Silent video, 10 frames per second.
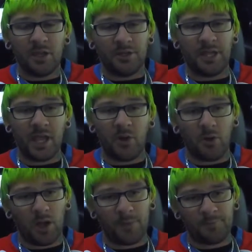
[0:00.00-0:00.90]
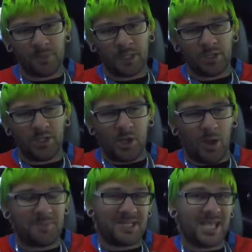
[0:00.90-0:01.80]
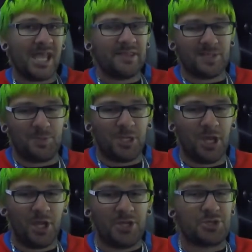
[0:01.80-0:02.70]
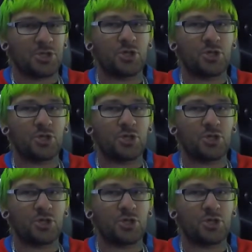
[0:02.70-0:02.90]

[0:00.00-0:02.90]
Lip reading: Now, you know, I'm saying this because